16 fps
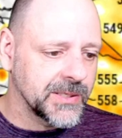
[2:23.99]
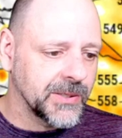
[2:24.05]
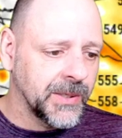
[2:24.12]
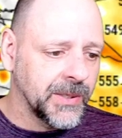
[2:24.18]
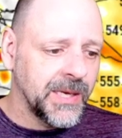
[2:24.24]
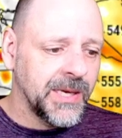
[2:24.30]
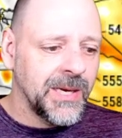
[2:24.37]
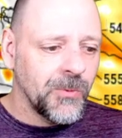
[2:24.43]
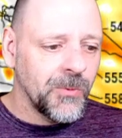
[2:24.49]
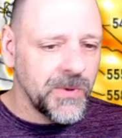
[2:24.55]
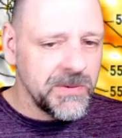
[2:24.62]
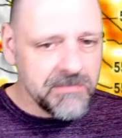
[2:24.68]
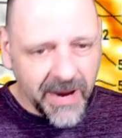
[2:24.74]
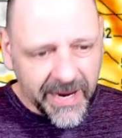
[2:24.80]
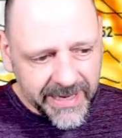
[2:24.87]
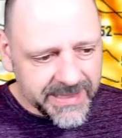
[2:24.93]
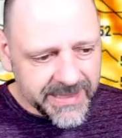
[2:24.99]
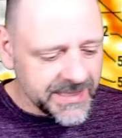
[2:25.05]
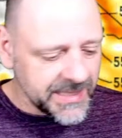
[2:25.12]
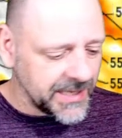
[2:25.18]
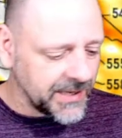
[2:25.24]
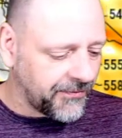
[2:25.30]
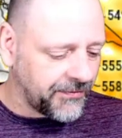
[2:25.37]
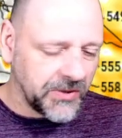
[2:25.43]
So we might
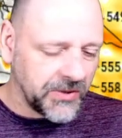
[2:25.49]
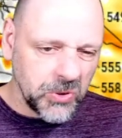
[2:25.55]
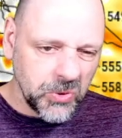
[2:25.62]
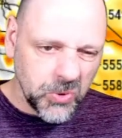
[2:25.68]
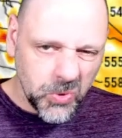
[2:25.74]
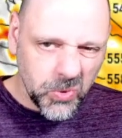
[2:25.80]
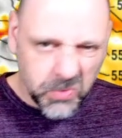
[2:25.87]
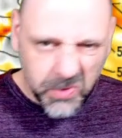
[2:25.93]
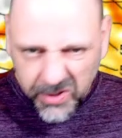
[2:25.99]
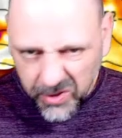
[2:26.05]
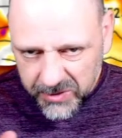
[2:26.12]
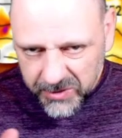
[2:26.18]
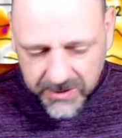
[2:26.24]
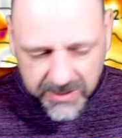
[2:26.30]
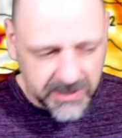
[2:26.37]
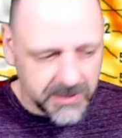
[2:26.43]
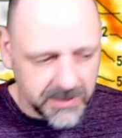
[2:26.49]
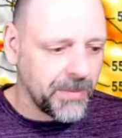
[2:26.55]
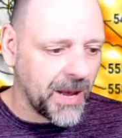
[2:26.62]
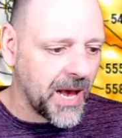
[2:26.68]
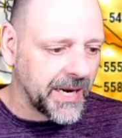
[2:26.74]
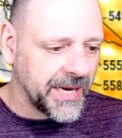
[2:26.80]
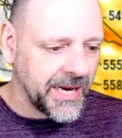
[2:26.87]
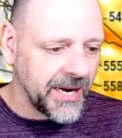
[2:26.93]
see a few little
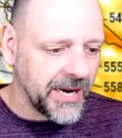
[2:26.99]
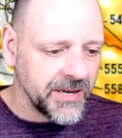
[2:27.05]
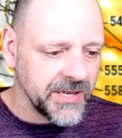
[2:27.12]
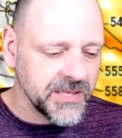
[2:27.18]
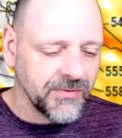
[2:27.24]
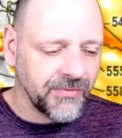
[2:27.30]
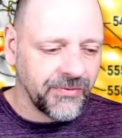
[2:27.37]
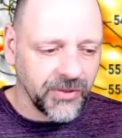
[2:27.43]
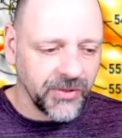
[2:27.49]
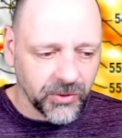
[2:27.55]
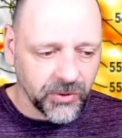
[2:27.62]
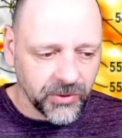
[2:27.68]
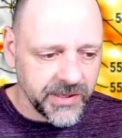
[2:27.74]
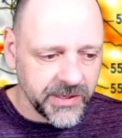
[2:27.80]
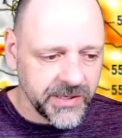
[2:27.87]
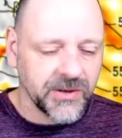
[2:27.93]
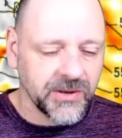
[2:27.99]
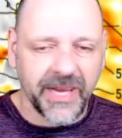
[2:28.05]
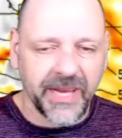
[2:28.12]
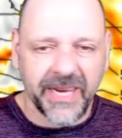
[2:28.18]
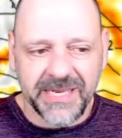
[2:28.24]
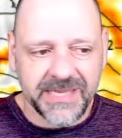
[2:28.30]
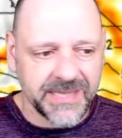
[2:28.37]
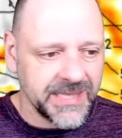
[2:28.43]
spotty areas of flurries, or
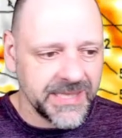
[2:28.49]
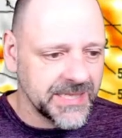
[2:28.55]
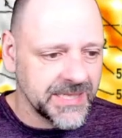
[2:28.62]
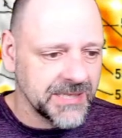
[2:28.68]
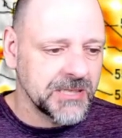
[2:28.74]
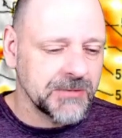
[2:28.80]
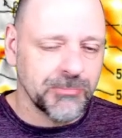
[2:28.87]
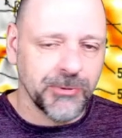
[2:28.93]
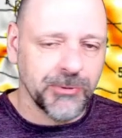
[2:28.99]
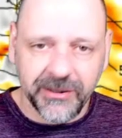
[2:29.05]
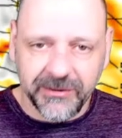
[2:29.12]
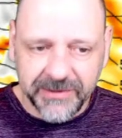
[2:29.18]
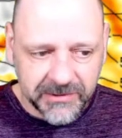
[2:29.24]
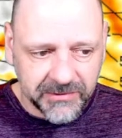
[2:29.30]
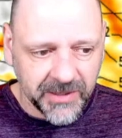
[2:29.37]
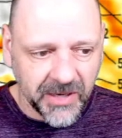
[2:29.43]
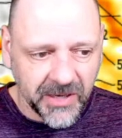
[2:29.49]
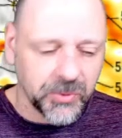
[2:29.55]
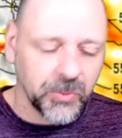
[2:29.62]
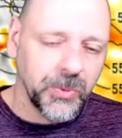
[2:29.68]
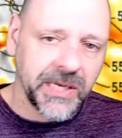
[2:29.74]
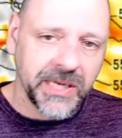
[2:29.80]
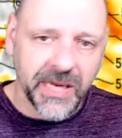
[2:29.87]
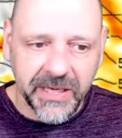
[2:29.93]
like I said, some sprinkles throughout
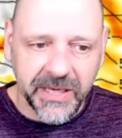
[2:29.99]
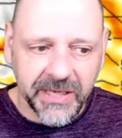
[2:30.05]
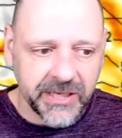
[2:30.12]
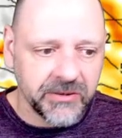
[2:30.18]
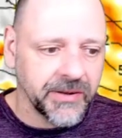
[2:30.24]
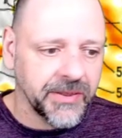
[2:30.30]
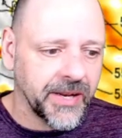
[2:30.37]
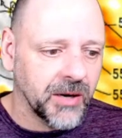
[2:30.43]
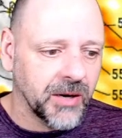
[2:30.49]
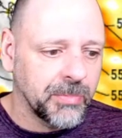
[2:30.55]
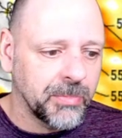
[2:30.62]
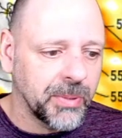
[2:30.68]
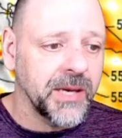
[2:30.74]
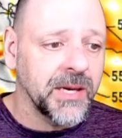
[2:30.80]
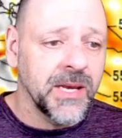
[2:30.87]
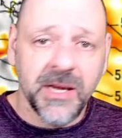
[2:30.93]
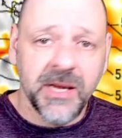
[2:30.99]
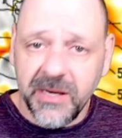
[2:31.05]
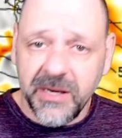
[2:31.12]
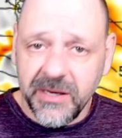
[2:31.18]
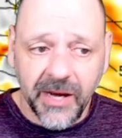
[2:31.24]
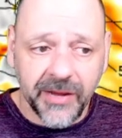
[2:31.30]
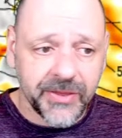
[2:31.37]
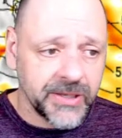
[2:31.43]
the weekend here and there, but
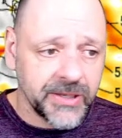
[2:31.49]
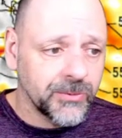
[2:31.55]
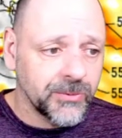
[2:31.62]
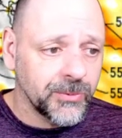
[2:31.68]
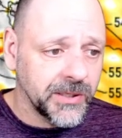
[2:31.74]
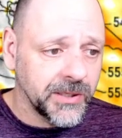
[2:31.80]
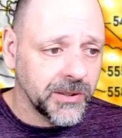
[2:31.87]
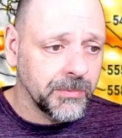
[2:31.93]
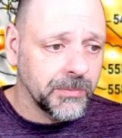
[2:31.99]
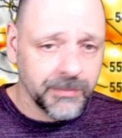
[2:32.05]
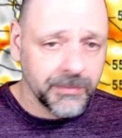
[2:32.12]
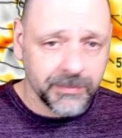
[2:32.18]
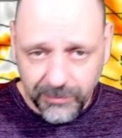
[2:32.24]
nothing real